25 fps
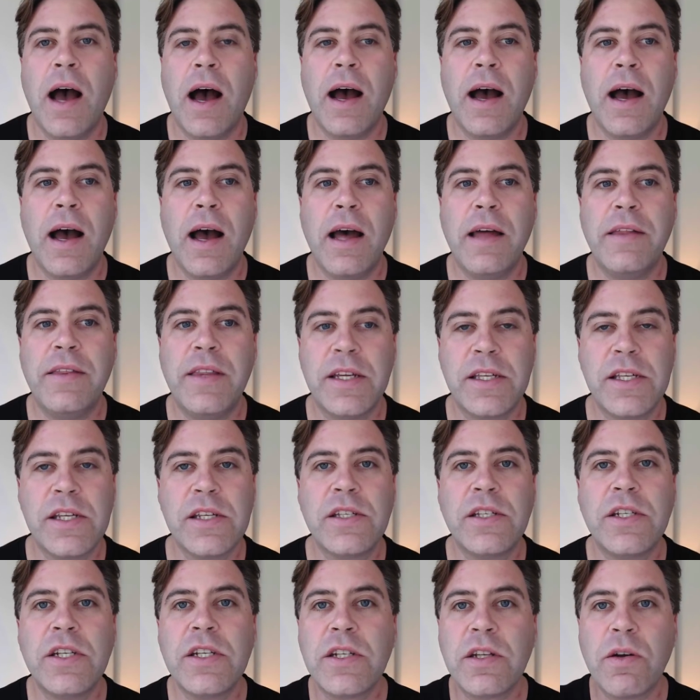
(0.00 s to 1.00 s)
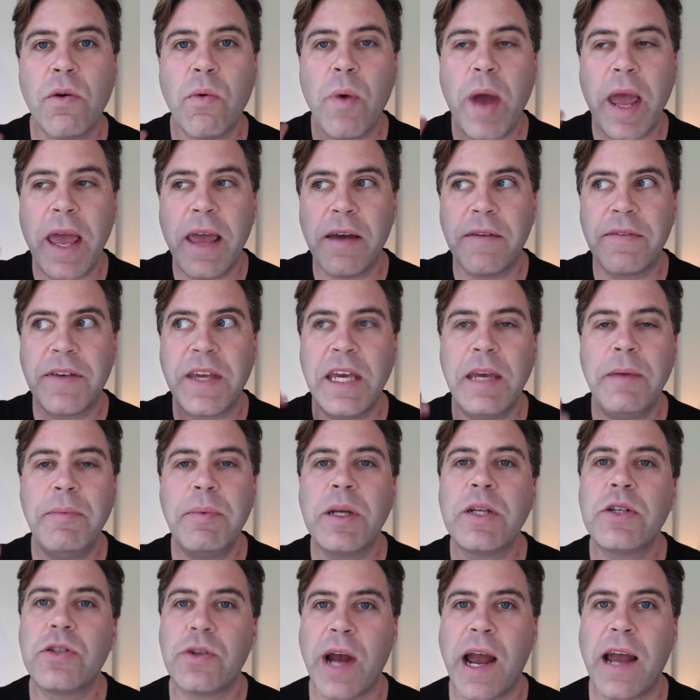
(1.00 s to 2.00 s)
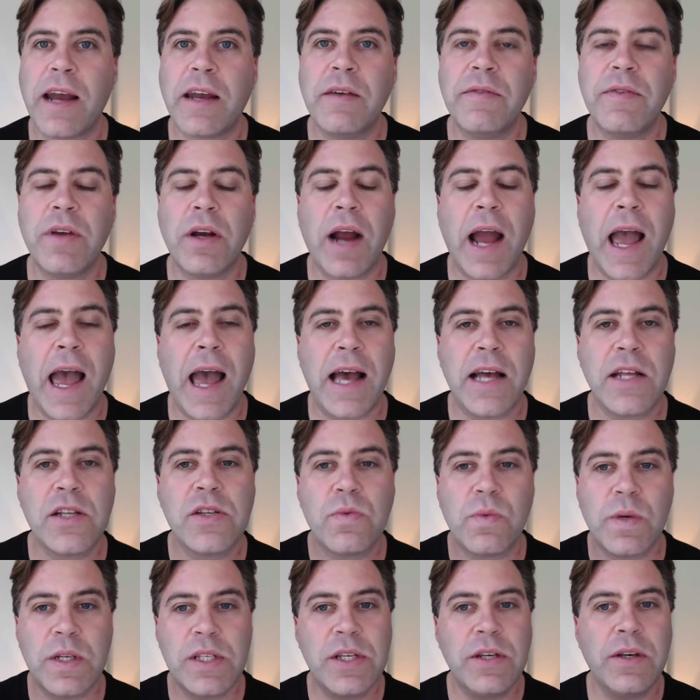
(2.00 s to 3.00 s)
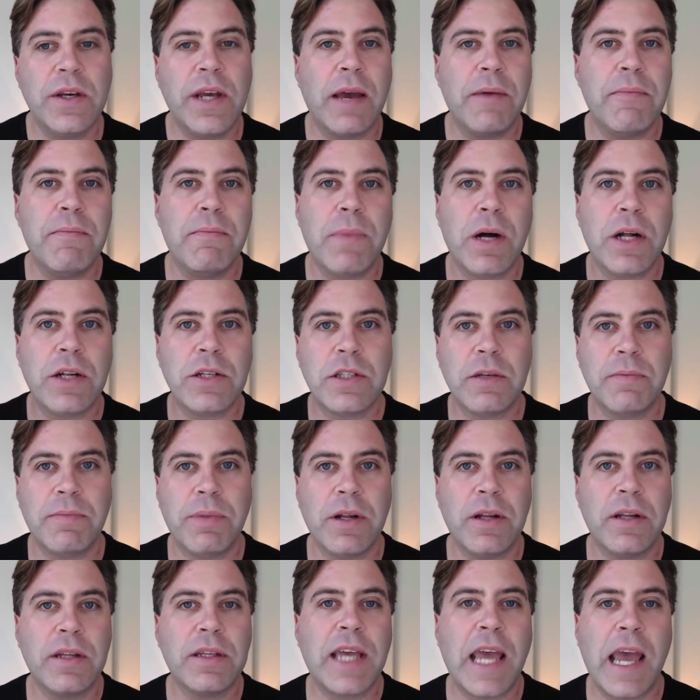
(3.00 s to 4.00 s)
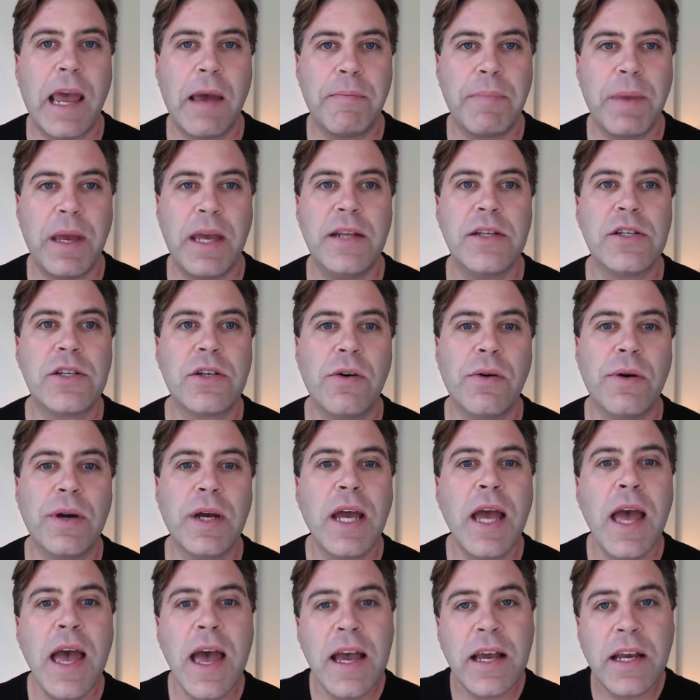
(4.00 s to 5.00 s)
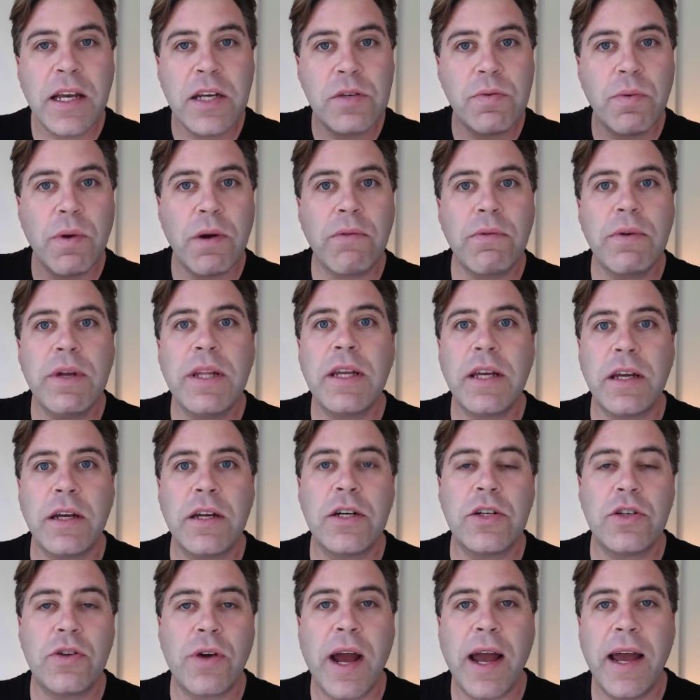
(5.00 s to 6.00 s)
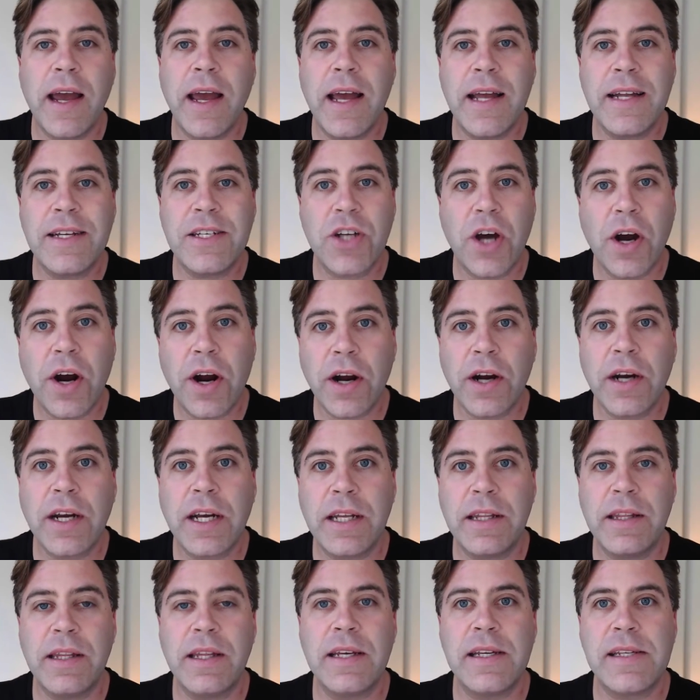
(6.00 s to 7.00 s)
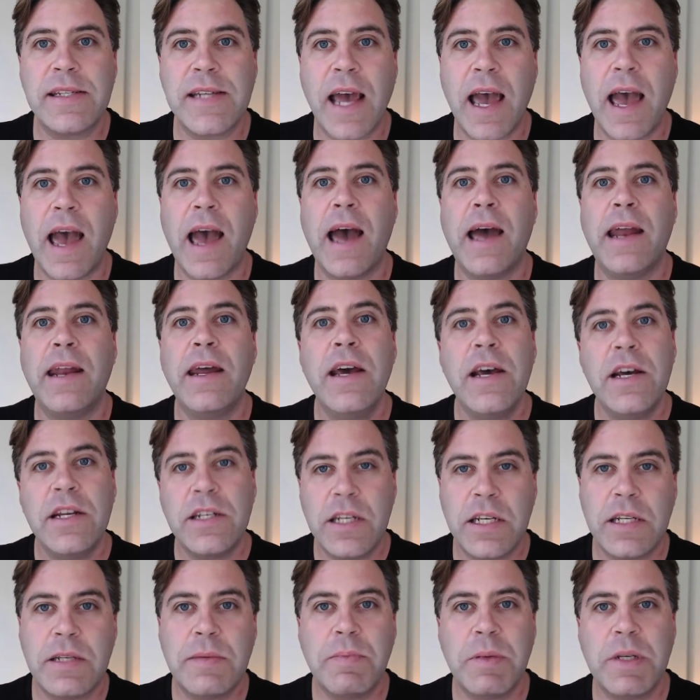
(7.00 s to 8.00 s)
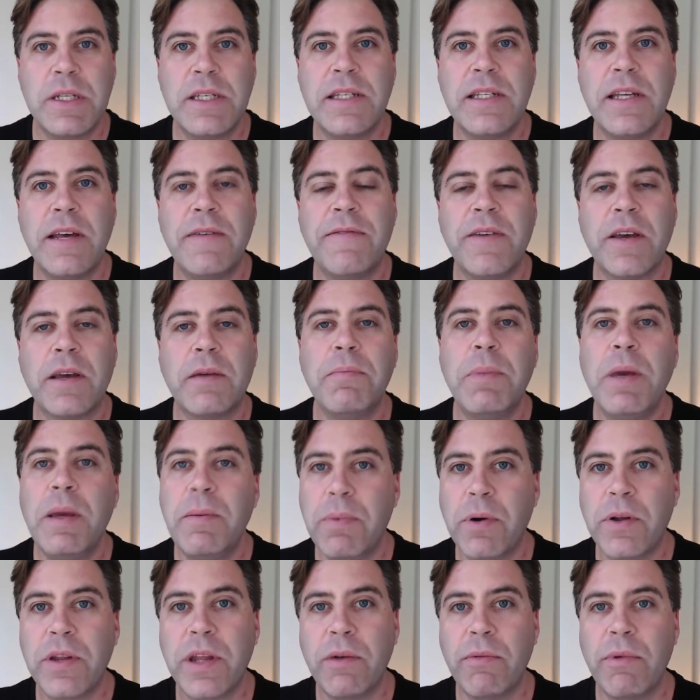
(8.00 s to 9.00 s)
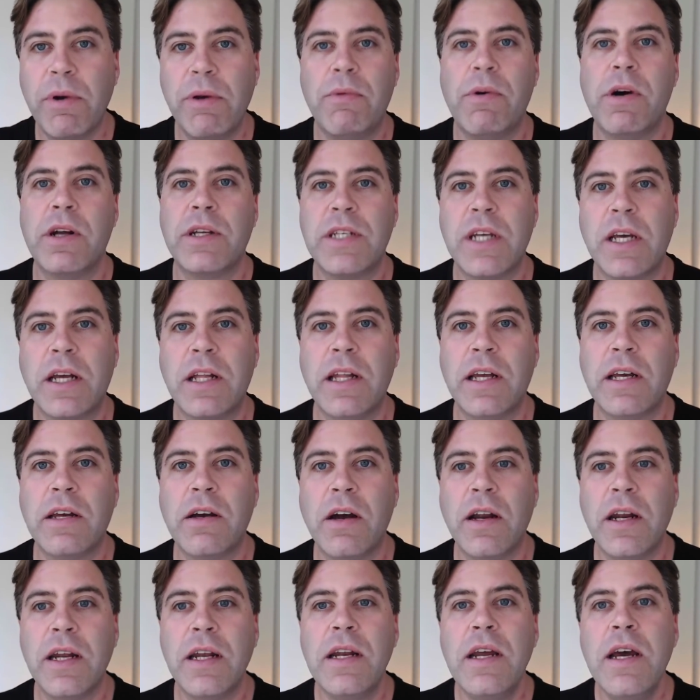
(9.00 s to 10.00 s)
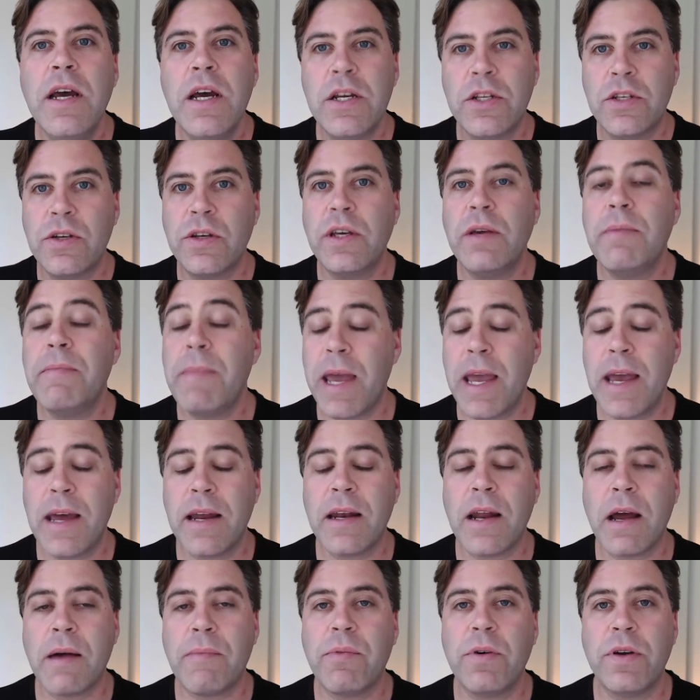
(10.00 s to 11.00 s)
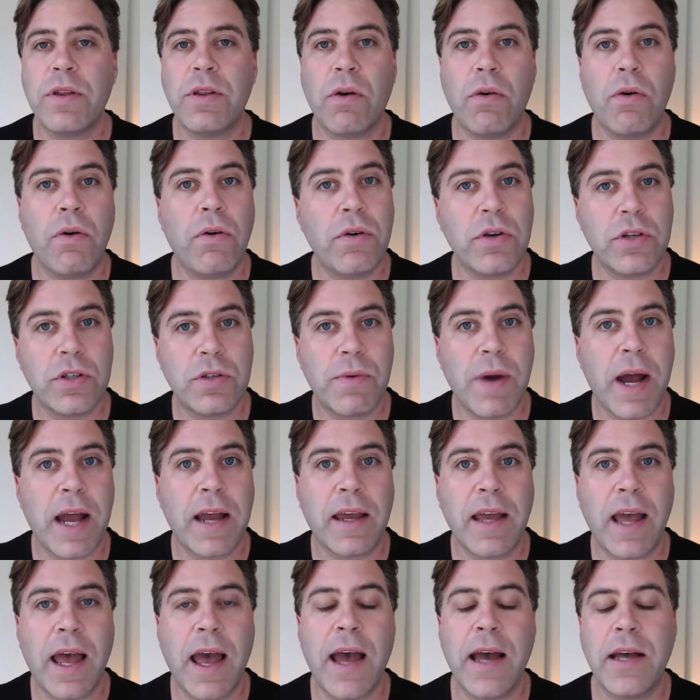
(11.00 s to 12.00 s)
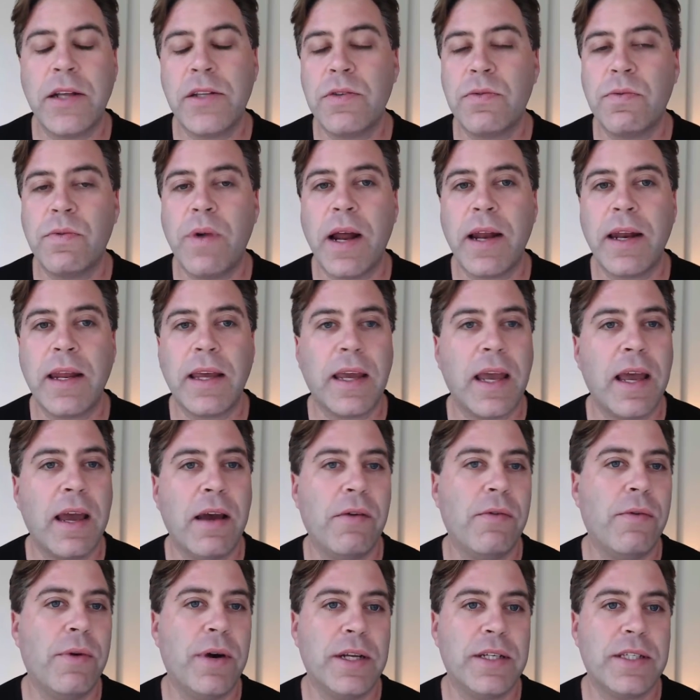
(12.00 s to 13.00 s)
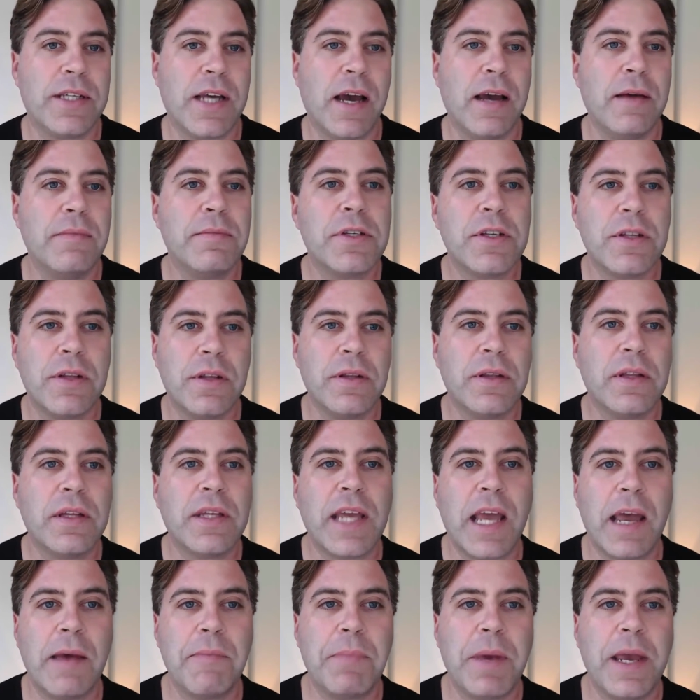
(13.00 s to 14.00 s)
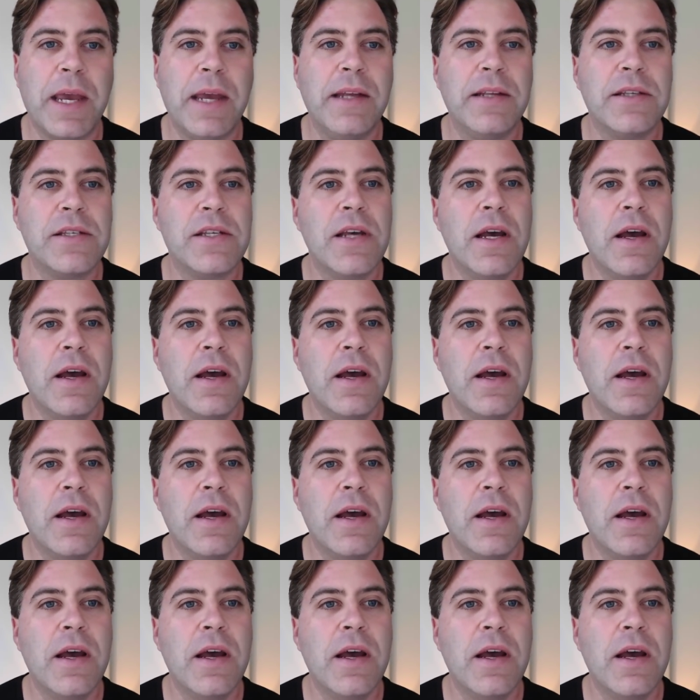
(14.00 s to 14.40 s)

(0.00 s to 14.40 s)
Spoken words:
This is just a way of keeping track of your ads once you get multiple campaigns going, because we're really going to try and target this ad to specific people that we want to click on it. So you may end up with a whole schwack of ads running at one time. So campaigns